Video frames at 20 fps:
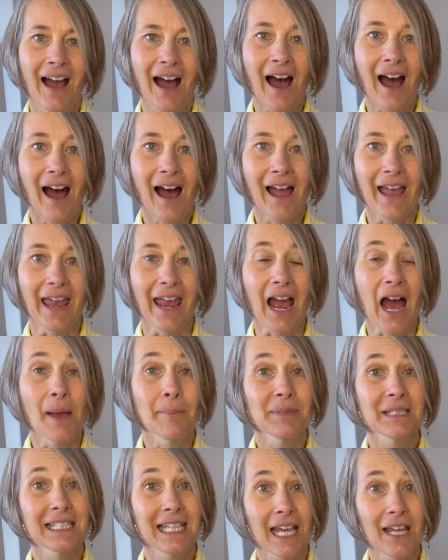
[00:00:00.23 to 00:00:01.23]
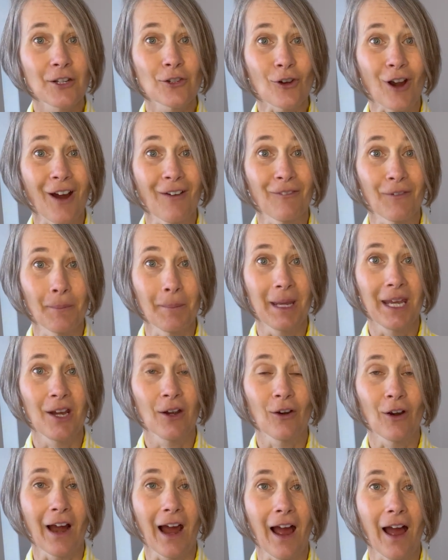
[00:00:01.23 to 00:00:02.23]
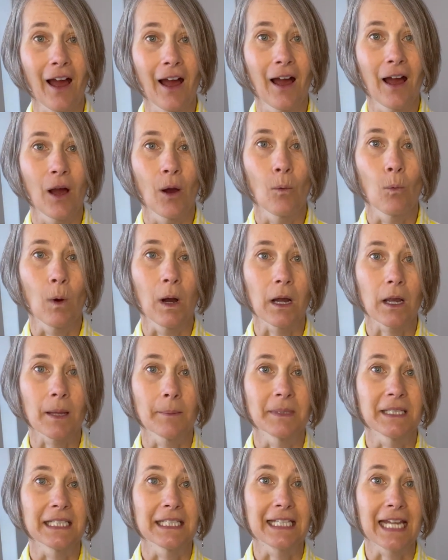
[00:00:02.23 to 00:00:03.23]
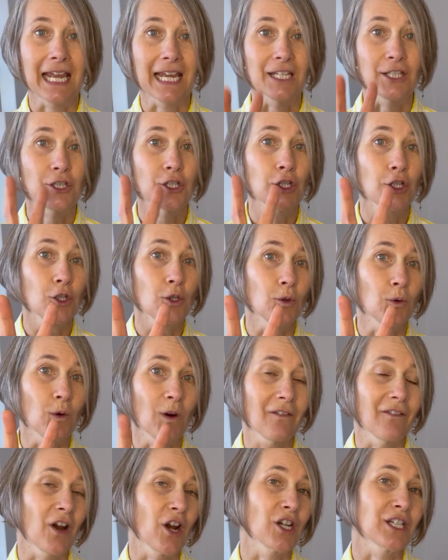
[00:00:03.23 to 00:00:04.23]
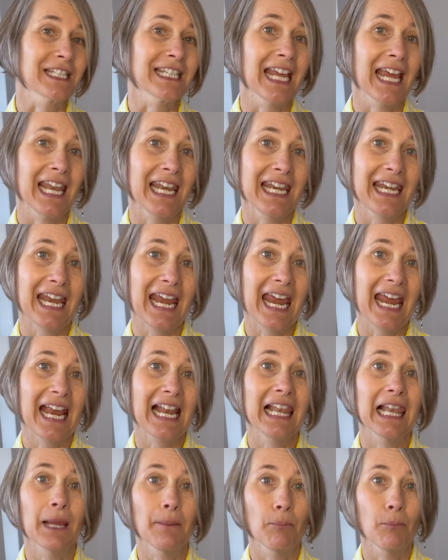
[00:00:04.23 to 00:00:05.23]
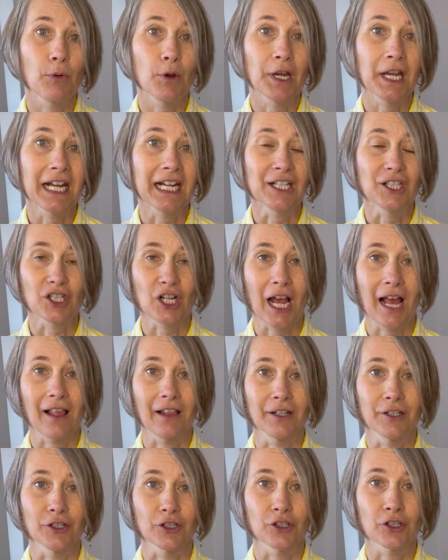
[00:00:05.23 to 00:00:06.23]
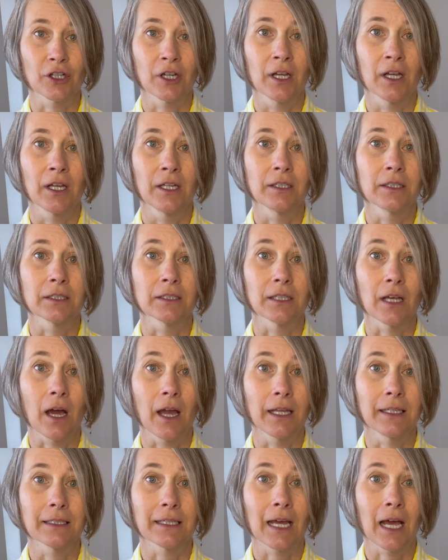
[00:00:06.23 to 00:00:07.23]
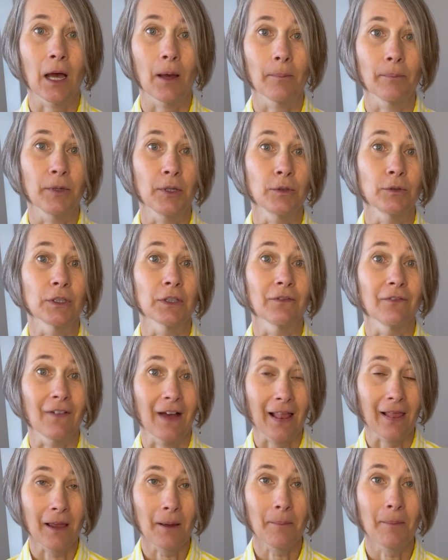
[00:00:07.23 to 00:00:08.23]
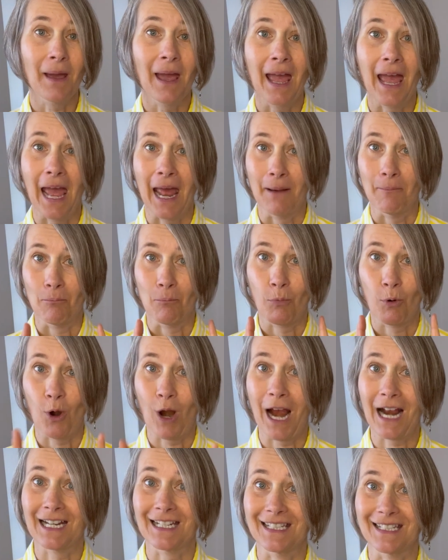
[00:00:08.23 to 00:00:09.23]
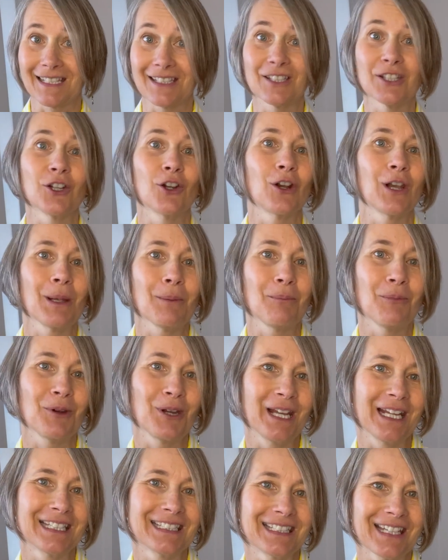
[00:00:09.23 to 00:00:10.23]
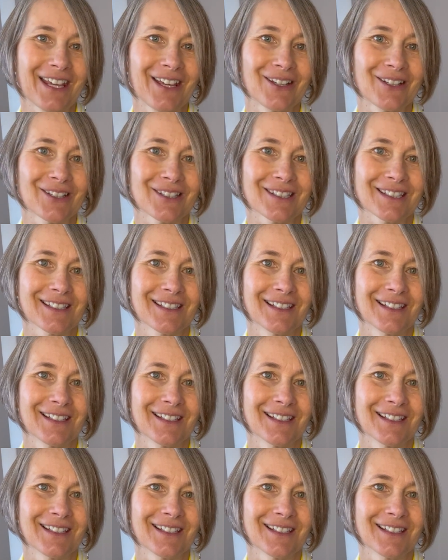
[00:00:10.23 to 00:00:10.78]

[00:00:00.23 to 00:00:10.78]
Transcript: Hi, I'm Sandra from Hira. Welcome to day 2 of our 10-day lip reading challenge designed to help you develop and practice your lip reading skills.